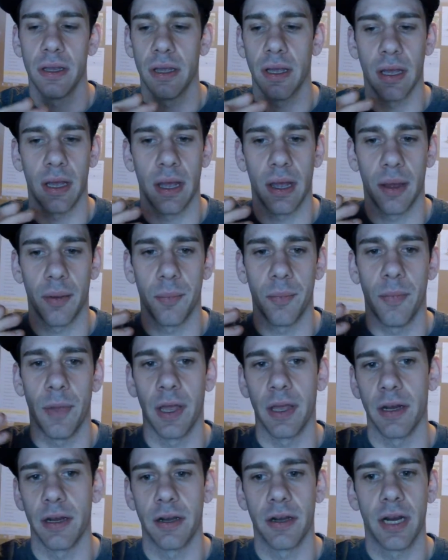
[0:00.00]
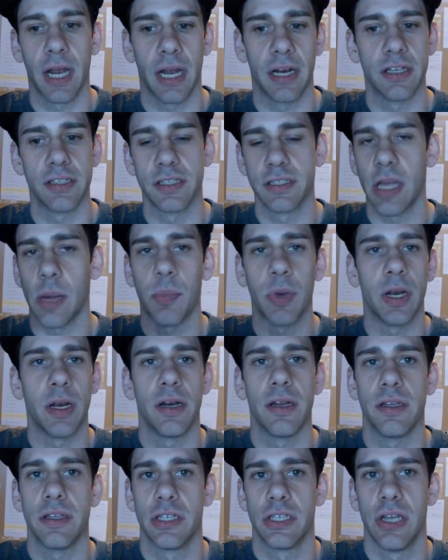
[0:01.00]
and kind of stepping
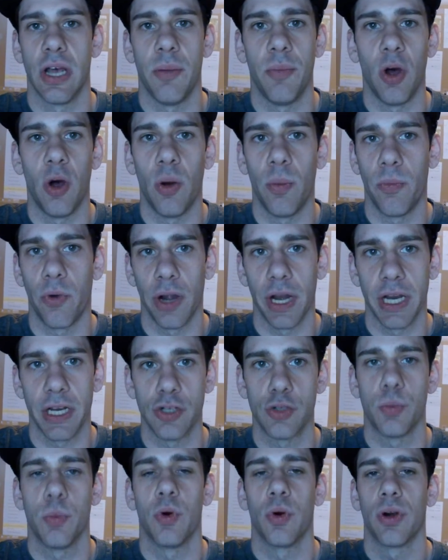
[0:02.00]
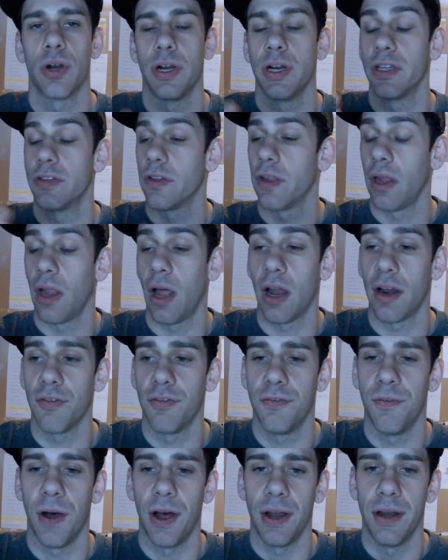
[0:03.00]
into the sub-ohm range more, and it's a lot of
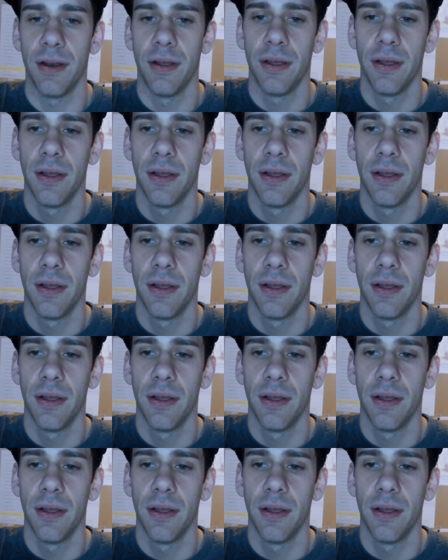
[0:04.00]
fun.